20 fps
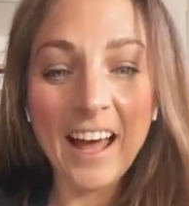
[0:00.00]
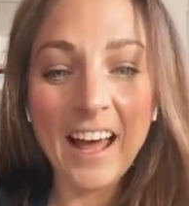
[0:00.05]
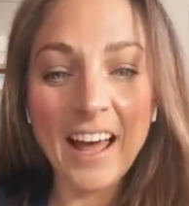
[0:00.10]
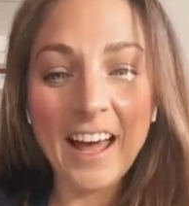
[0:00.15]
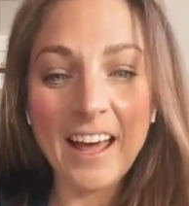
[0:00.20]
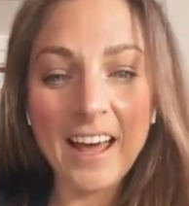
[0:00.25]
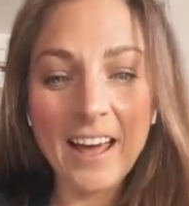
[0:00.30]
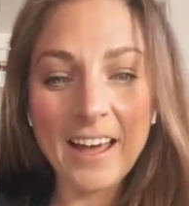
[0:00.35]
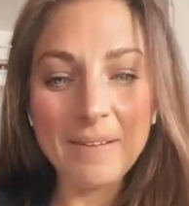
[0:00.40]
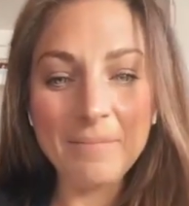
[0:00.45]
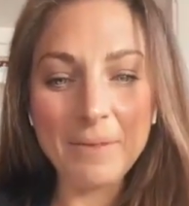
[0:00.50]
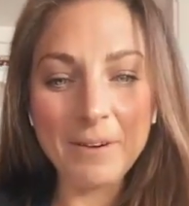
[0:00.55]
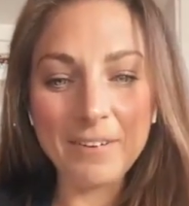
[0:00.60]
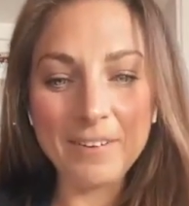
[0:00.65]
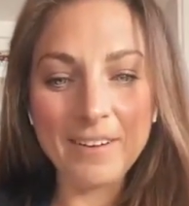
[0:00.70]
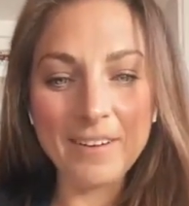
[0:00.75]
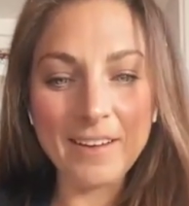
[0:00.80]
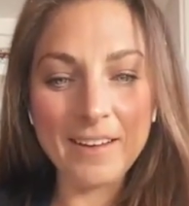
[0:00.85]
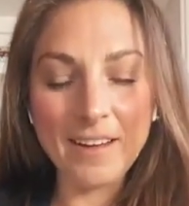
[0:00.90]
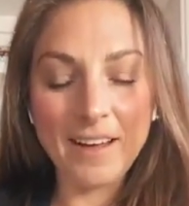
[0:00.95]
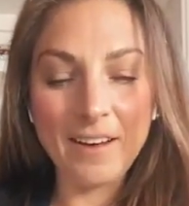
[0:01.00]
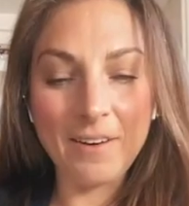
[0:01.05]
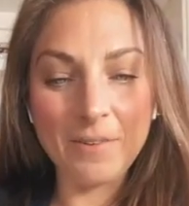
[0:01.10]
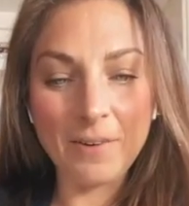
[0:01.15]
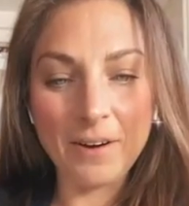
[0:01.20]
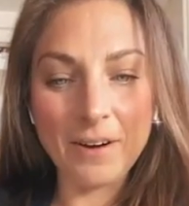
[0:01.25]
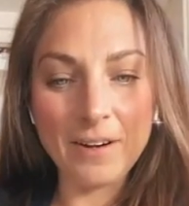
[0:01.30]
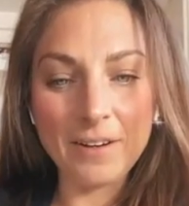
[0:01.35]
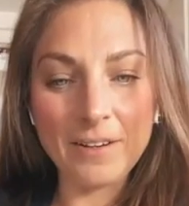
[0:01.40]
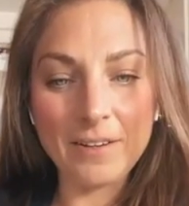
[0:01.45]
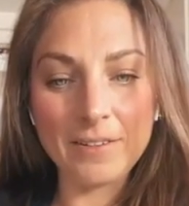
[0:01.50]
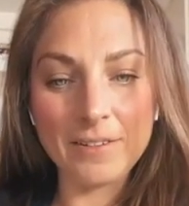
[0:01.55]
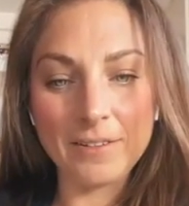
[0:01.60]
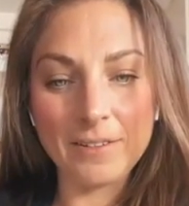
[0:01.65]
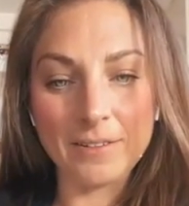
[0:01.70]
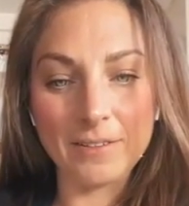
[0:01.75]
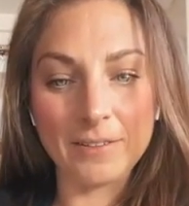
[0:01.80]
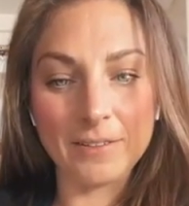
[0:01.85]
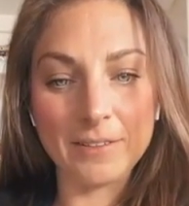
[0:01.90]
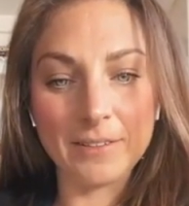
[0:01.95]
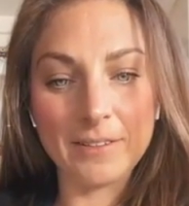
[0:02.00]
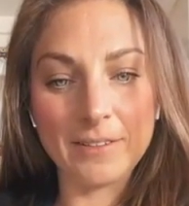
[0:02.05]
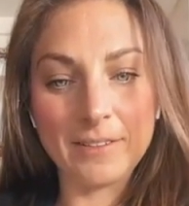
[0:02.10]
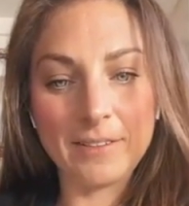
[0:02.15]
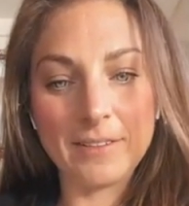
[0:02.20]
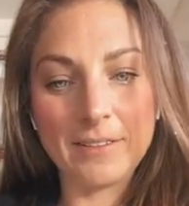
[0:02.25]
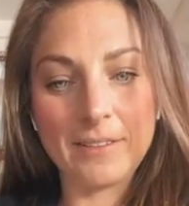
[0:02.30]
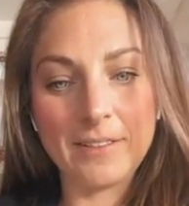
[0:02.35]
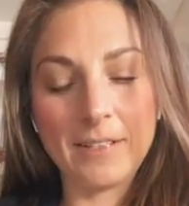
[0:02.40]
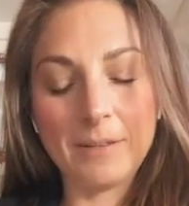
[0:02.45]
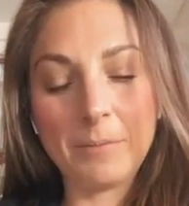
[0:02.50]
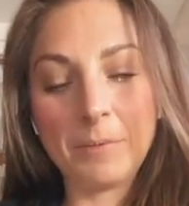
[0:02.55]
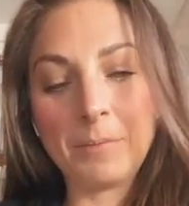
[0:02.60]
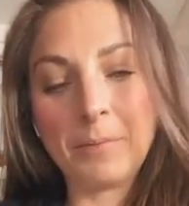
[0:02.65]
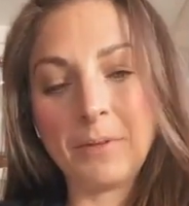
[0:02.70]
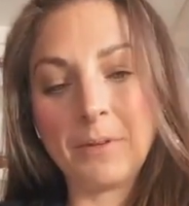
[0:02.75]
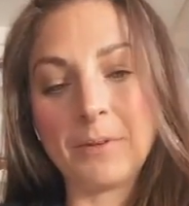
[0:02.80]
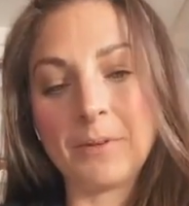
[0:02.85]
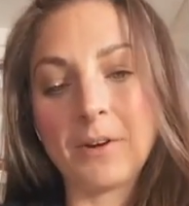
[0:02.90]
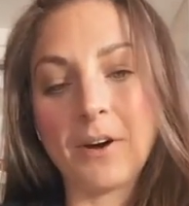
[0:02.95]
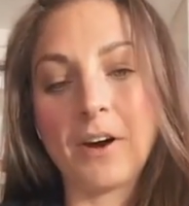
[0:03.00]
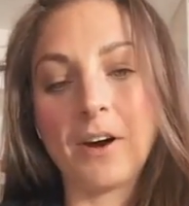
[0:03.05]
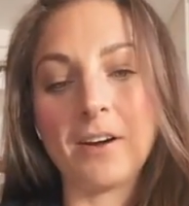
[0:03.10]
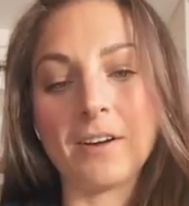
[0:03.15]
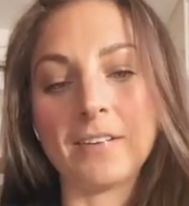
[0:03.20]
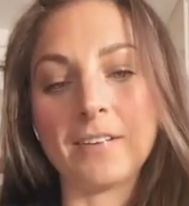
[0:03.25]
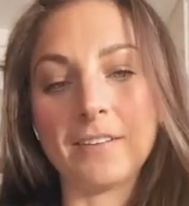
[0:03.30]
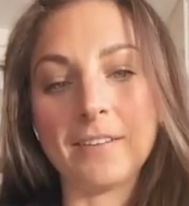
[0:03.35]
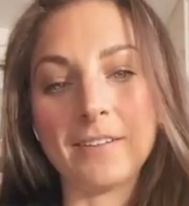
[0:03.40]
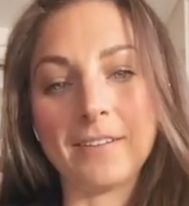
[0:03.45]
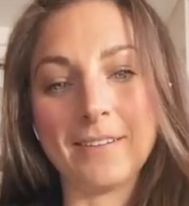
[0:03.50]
Hey Maria, how are you? Let me play you a card.